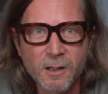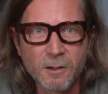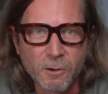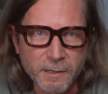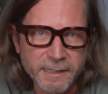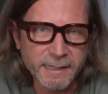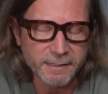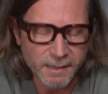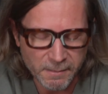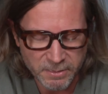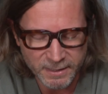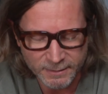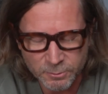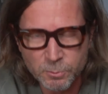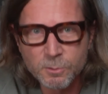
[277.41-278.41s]
okay,
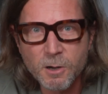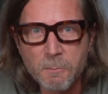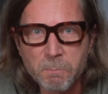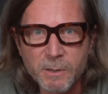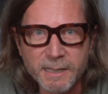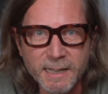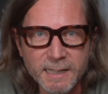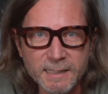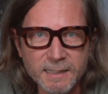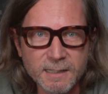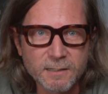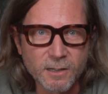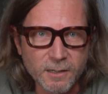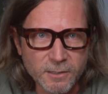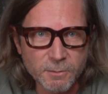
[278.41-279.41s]
nothing too
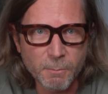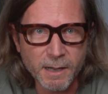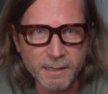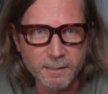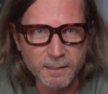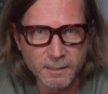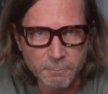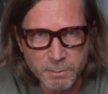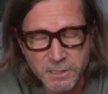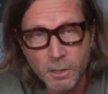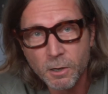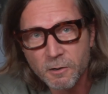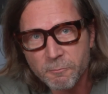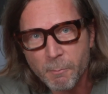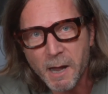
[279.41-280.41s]
complicated, you might be
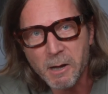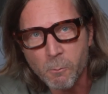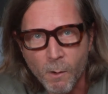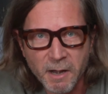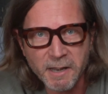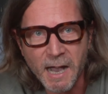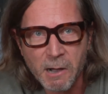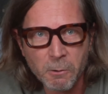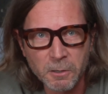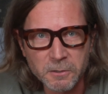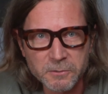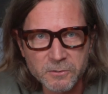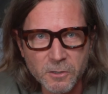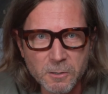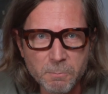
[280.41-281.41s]
off by 1 hour
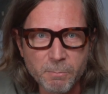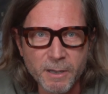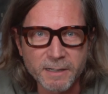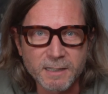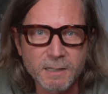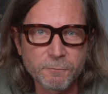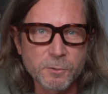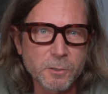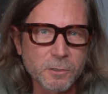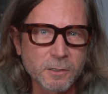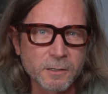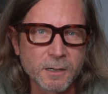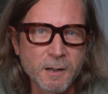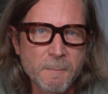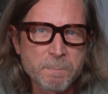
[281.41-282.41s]
or so, but if
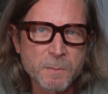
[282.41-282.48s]
you're